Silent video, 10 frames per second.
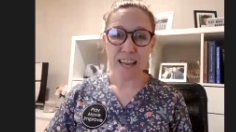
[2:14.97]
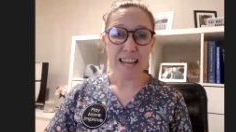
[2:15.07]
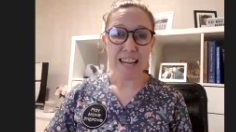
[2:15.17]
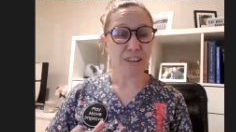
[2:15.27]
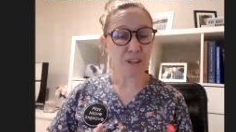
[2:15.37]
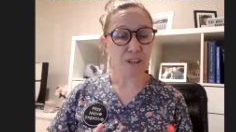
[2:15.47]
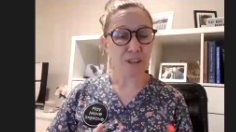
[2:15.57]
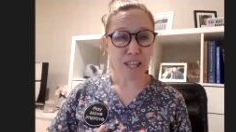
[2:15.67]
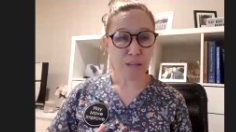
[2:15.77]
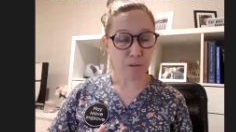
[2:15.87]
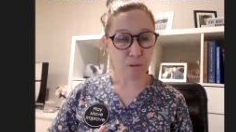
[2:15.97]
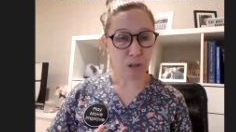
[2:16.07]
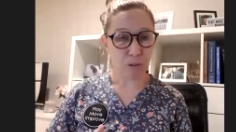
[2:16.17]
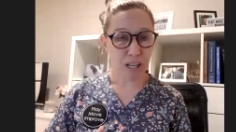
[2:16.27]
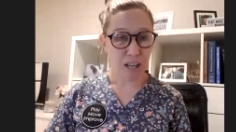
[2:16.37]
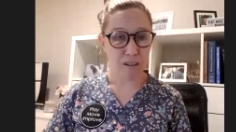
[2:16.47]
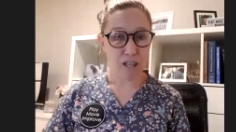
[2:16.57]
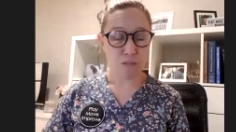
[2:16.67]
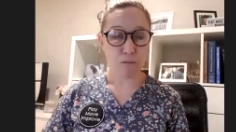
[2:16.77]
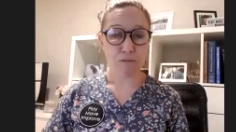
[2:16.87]
Another great thing we want to
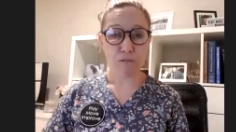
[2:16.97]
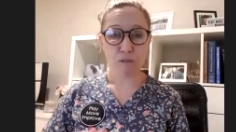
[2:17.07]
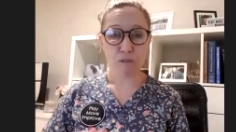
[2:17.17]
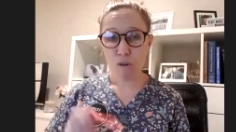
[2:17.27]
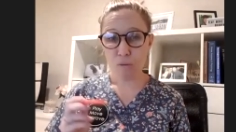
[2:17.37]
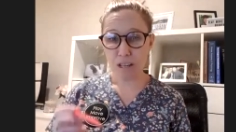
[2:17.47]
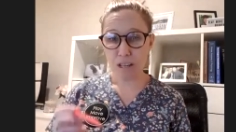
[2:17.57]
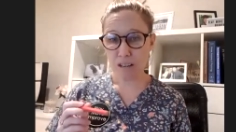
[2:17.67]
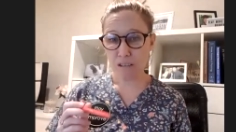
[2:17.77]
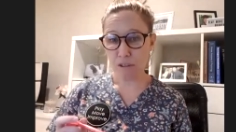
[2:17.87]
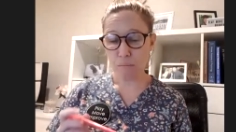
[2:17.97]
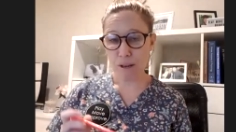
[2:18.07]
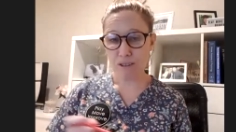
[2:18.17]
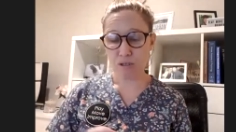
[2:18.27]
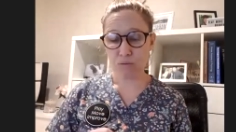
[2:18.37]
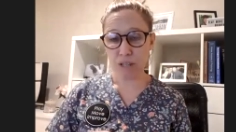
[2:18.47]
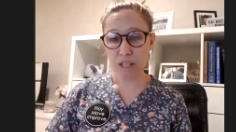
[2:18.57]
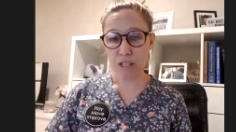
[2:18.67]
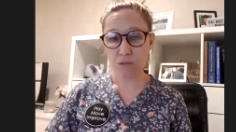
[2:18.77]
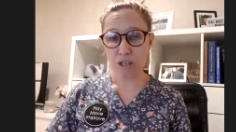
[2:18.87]
encourage before we give a pencil
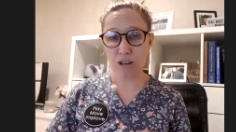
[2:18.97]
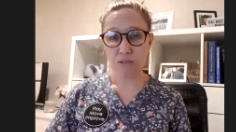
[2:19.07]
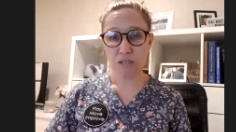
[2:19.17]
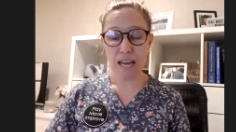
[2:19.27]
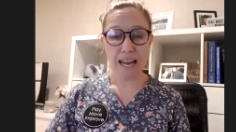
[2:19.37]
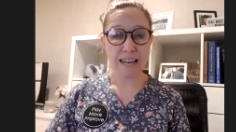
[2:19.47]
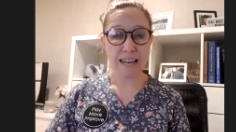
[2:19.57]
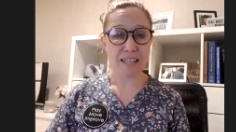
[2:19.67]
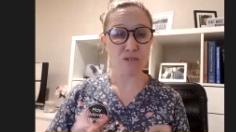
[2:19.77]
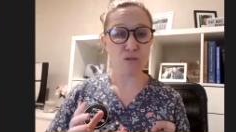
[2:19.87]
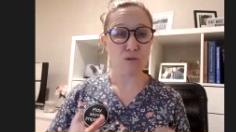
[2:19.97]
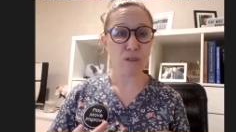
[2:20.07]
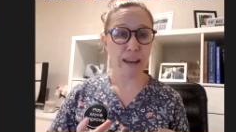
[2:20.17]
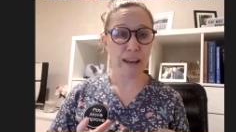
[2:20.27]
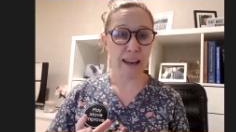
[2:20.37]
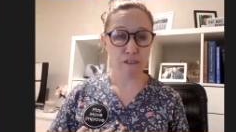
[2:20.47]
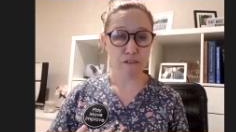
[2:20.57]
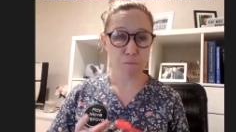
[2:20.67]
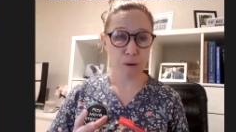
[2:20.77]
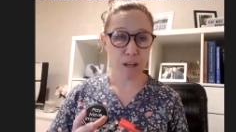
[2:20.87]
into a child's hand is, do they
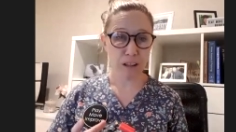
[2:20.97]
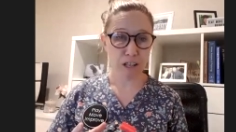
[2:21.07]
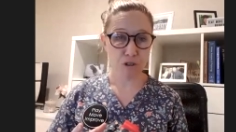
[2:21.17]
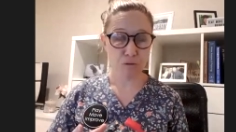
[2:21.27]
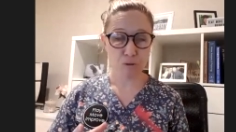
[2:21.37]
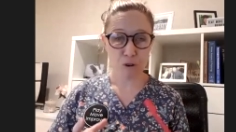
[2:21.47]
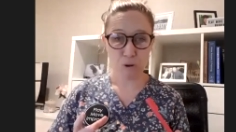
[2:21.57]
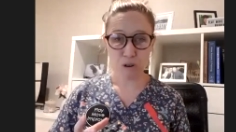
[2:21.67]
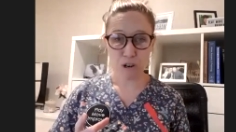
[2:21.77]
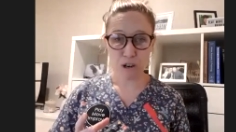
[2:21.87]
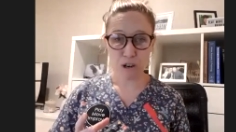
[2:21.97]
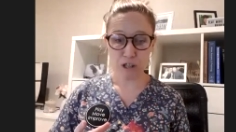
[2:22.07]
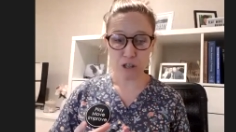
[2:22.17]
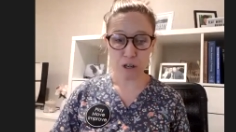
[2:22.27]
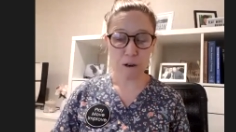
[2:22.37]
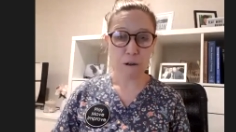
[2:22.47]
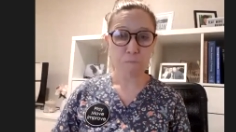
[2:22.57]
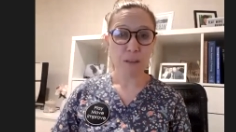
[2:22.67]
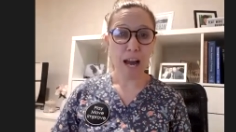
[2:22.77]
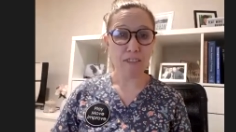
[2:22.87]
have bilateral coordination?
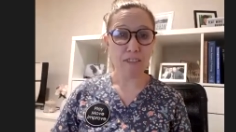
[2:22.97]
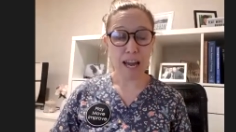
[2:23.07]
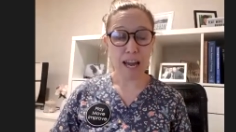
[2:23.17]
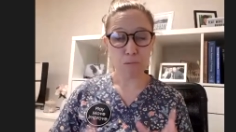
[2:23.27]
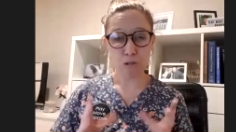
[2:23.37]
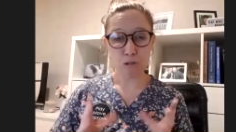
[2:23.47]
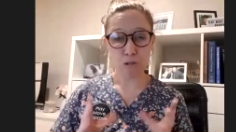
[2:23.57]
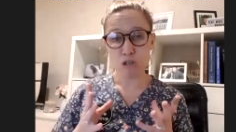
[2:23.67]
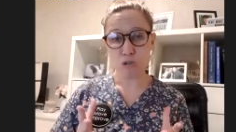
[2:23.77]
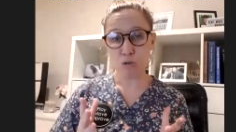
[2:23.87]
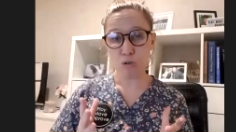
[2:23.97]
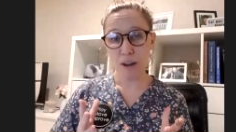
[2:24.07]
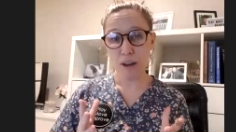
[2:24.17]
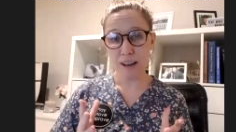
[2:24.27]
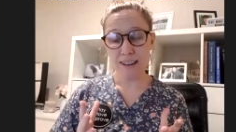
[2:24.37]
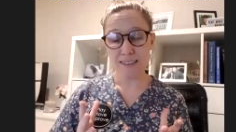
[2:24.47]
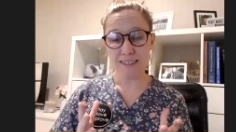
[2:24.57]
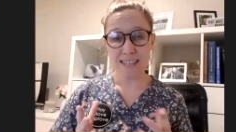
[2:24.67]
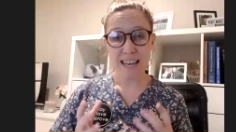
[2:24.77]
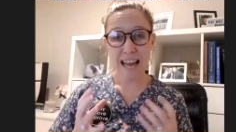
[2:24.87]
Are they able to use two
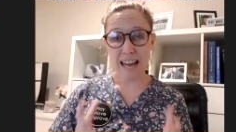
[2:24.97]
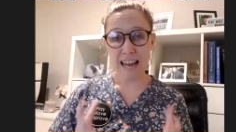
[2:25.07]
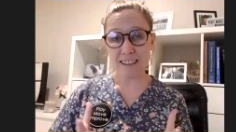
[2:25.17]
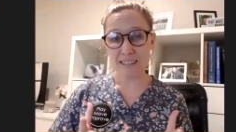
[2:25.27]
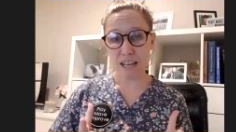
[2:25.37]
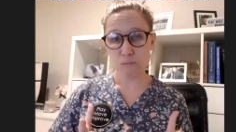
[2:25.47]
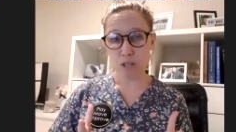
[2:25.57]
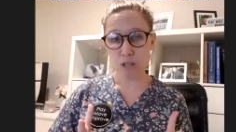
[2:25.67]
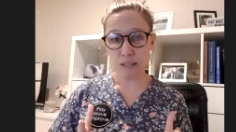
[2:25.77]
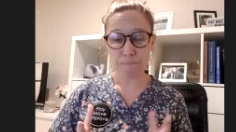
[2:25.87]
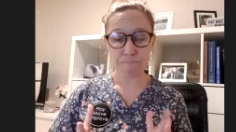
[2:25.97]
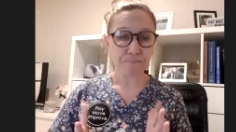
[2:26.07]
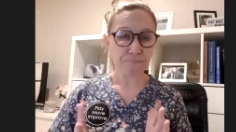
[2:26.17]
hands at the same time?